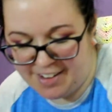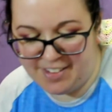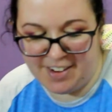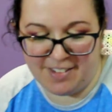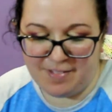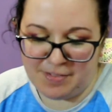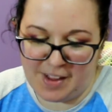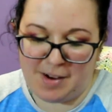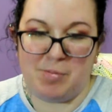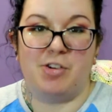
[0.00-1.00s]
don't know.
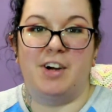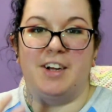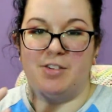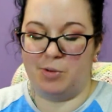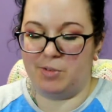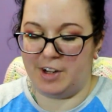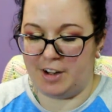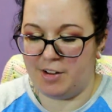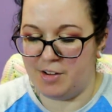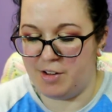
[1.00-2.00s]
I'm trying to
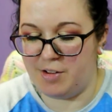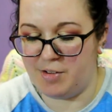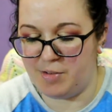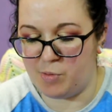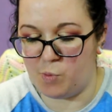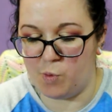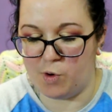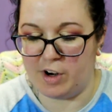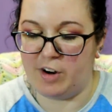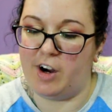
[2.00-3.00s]
like
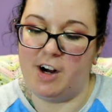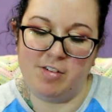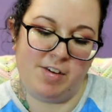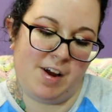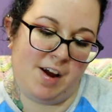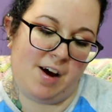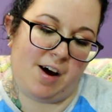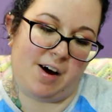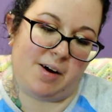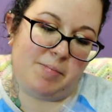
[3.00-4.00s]
ward it off.
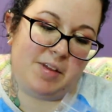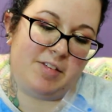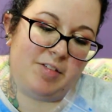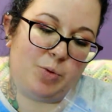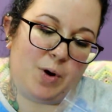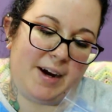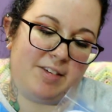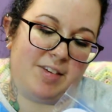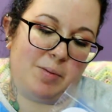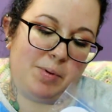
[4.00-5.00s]
Um, this is a
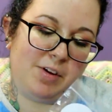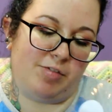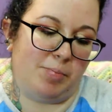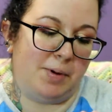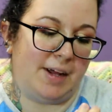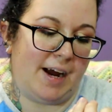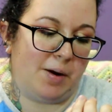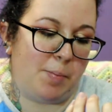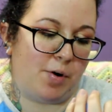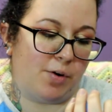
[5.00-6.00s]
wax sample of
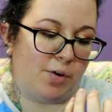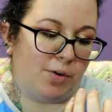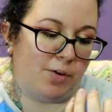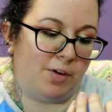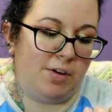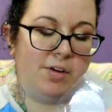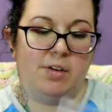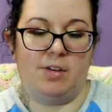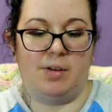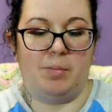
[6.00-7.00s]
Black Pearl.
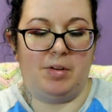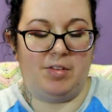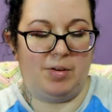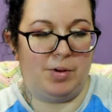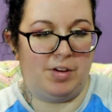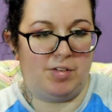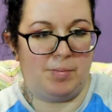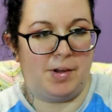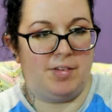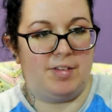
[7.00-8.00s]
Let me see what this smells